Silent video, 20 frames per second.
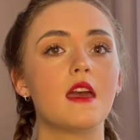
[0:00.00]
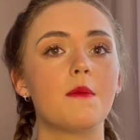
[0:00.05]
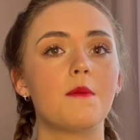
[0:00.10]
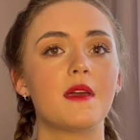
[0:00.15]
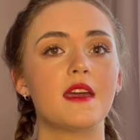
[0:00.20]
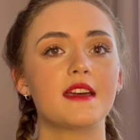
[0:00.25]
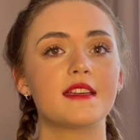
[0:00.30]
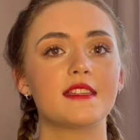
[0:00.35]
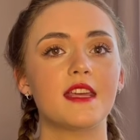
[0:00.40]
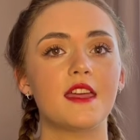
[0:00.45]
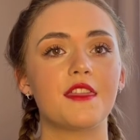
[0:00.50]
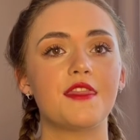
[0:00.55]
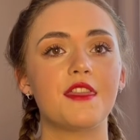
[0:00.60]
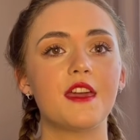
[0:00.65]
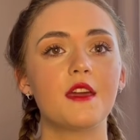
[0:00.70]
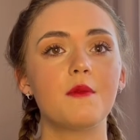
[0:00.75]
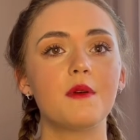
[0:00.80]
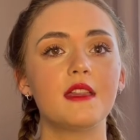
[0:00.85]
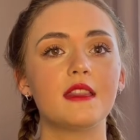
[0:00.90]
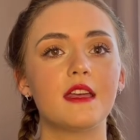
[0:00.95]
because I
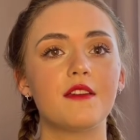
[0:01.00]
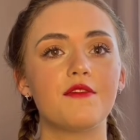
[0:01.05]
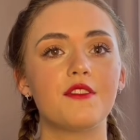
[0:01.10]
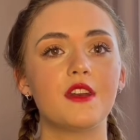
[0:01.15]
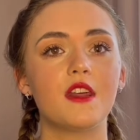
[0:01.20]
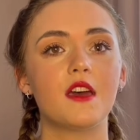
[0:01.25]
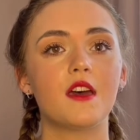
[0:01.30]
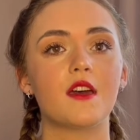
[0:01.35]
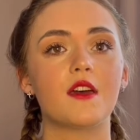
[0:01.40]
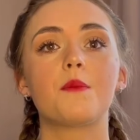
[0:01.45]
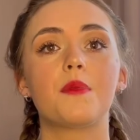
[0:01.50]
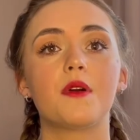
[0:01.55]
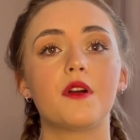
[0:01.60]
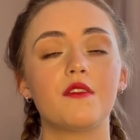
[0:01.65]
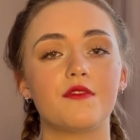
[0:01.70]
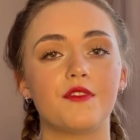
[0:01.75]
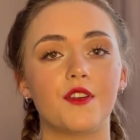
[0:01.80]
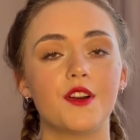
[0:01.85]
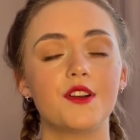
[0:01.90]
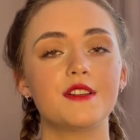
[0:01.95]
think we live in a
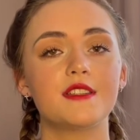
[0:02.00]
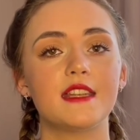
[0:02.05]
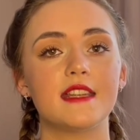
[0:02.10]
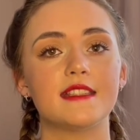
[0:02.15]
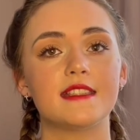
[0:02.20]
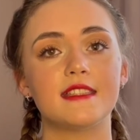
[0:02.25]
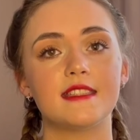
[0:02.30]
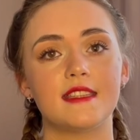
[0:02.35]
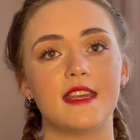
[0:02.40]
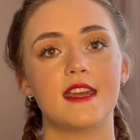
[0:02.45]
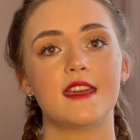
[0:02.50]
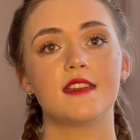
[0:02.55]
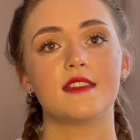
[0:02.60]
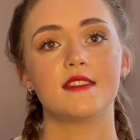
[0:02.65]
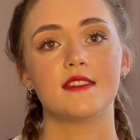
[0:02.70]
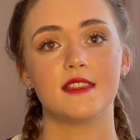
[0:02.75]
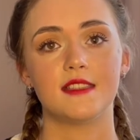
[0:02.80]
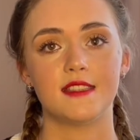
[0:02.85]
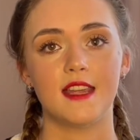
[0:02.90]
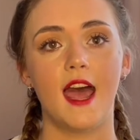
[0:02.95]
perverse and sick
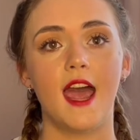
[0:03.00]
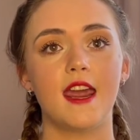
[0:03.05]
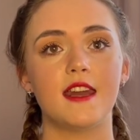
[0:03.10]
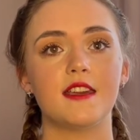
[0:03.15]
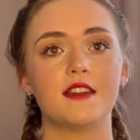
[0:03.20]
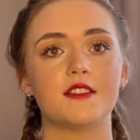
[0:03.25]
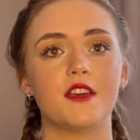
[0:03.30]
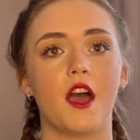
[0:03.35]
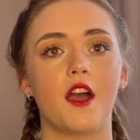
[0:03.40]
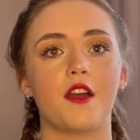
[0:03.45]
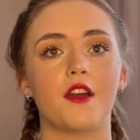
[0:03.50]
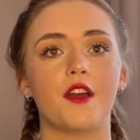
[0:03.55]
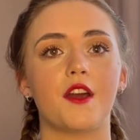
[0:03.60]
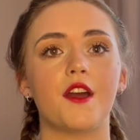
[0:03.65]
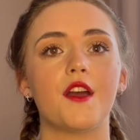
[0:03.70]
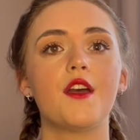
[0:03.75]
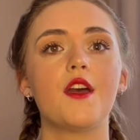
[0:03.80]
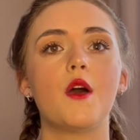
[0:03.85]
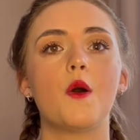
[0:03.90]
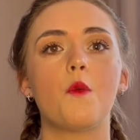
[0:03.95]
society,
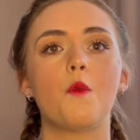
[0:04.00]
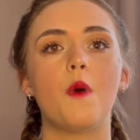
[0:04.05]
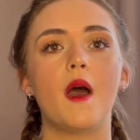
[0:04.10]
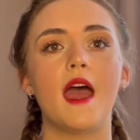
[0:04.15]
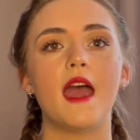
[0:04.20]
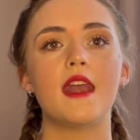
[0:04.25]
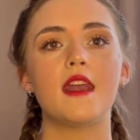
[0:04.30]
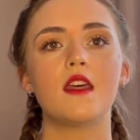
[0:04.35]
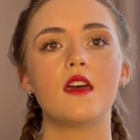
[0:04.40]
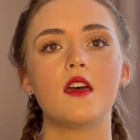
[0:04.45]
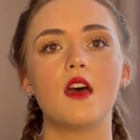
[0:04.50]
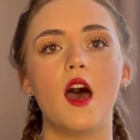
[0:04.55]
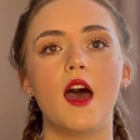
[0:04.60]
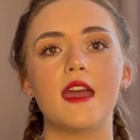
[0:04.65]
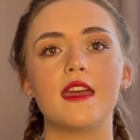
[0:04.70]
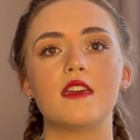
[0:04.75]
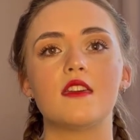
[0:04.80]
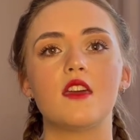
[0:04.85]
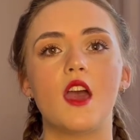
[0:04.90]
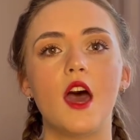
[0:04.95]
Tucker, when a
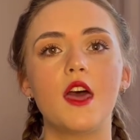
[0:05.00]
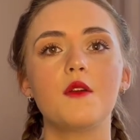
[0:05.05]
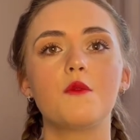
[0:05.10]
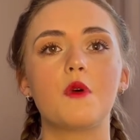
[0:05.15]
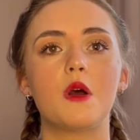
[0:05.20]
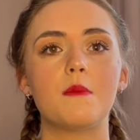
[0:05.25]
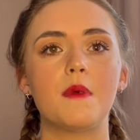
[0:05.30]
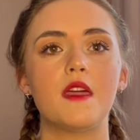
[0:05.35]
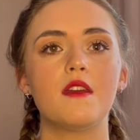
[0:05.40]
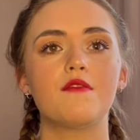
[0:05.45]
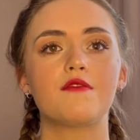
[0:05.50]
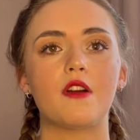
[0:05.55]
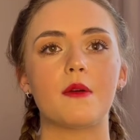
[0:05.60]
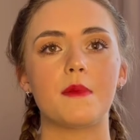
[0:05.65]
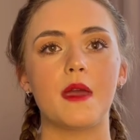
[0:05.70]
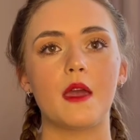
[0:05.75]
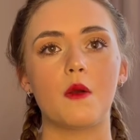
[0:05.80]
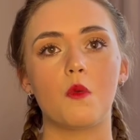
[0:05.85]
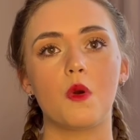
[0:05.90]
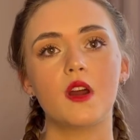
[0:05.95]
young woman from
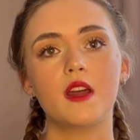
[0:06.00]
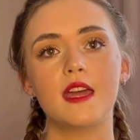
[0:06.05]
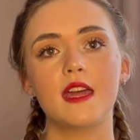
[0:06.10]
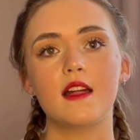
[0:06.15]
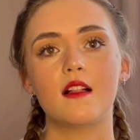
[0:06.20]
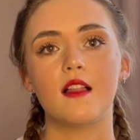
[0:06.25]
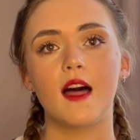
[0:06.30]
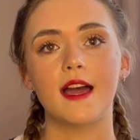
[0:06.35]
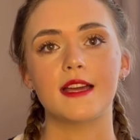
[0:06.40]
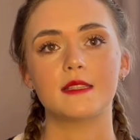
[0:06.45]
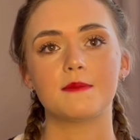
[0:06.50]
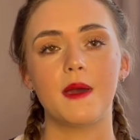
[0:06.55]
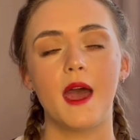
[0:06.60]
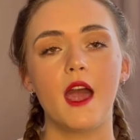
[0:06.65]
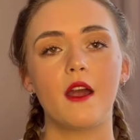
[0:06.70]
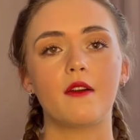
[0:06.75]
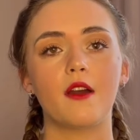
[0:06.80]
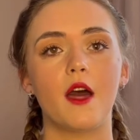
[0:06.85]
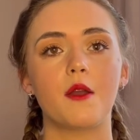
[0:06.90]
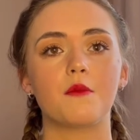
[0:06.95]
a working class
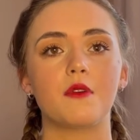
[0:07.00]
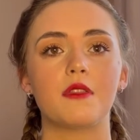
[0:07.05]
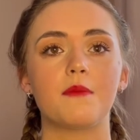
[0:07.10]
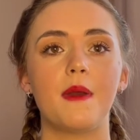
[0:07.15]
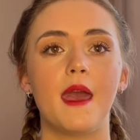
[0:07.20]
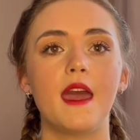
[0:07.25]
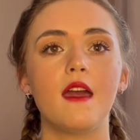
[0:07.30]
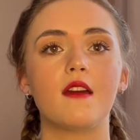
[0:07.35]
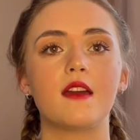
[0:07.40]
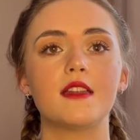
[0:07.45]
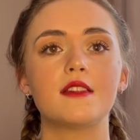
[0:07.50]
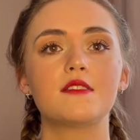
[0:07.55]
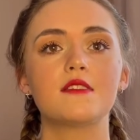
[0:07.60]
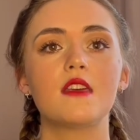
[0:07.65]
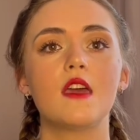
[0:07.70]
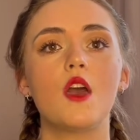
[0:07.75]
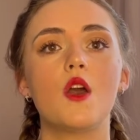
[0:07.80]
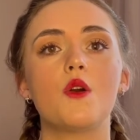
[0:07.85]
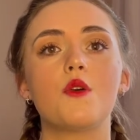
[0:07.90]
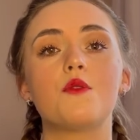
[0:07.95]
background with parents
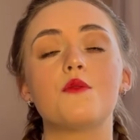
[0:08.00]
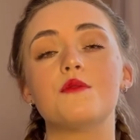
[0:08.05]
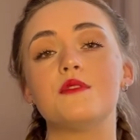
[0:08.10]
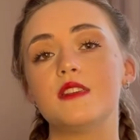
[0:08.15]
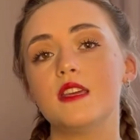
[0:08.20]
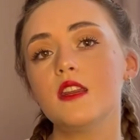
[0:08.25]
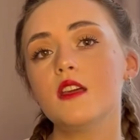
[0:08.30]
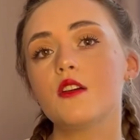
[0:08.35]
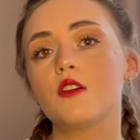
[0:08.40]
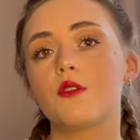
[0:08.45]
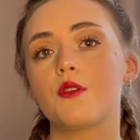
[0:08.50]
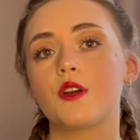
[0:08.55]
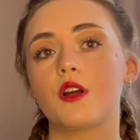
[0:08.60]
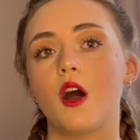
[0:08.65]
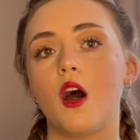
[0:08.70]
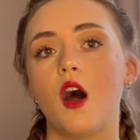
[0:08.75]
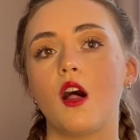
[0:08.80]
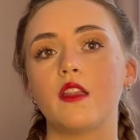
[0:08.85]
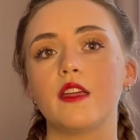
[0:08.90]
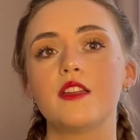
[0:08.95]
who didn't go to
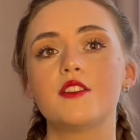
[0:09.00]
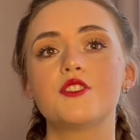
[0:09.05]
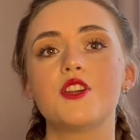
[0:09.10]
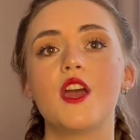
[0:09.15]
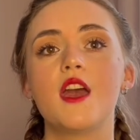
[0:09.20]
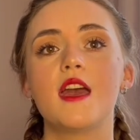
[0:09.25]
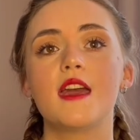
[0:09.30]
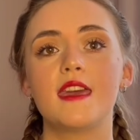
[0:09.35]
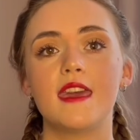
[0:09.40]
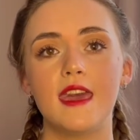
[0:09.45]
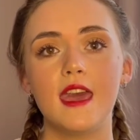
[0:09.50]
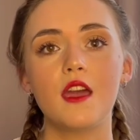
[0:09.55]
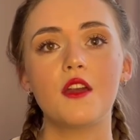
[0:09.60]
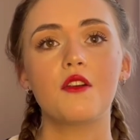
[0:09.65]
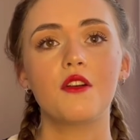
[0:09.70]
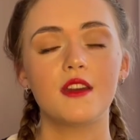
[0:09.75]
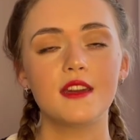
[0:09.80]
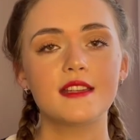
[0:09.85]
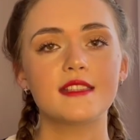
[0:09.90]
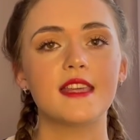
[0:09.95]
college can't
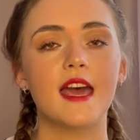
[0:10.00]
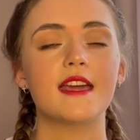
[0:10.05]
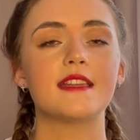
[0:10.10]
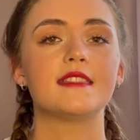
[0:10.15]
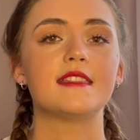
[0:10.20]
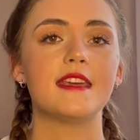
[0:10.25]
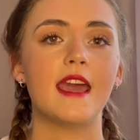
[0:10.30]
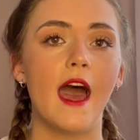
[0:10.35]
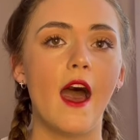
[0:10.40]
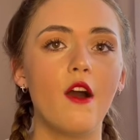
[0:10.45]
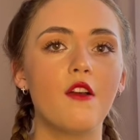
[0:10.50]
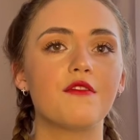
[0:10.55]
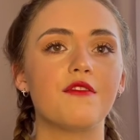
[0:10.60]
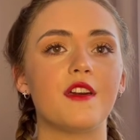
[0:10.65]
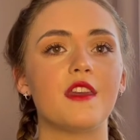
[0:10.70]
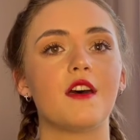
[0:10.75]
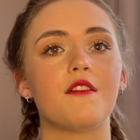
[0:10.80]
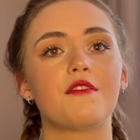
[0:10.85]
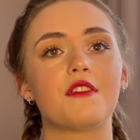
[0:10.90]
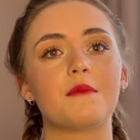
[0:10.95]
criticize the
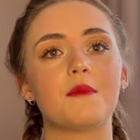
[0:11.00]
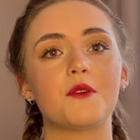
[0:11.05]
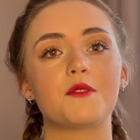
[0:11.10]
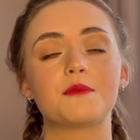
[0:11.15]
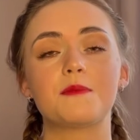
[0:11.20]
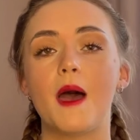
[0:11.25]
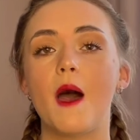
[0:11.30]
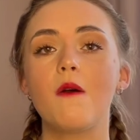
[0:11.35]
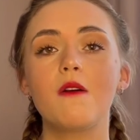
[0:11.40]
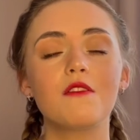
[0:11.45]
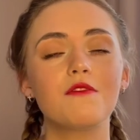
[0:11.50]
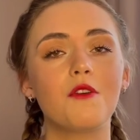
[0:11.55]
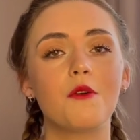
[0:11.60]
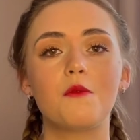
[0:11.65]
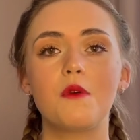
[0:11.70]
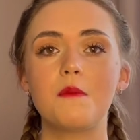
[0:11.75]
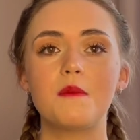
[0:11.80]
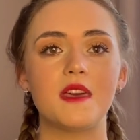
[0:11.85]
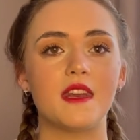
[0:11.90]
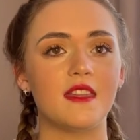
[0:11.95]
outfit of the most powerful
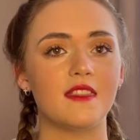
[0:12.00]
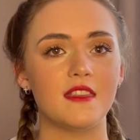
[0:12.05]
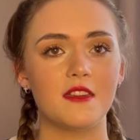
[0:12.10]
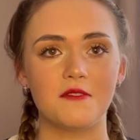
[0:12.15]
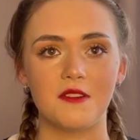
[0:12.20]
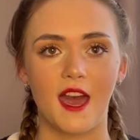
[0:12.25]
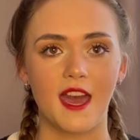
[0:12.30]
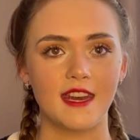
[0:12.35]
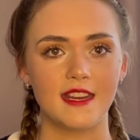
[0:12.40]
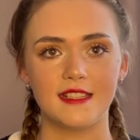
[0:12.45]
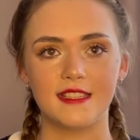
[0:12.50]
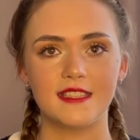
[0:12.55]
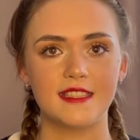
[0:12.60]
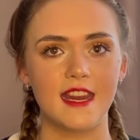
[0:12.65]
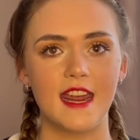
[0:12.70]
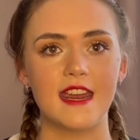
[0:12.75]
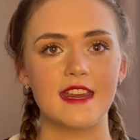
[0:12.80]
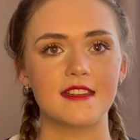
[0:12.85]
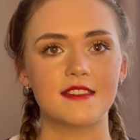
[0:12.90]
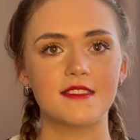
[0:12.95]
woman in the United
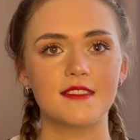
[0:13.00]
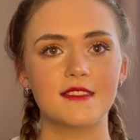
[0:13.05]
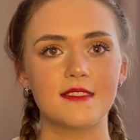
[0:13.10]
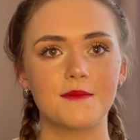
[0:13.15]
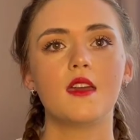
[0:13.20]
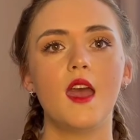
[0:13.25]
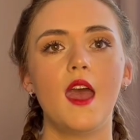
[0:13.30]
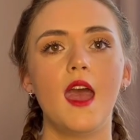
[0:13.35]
States.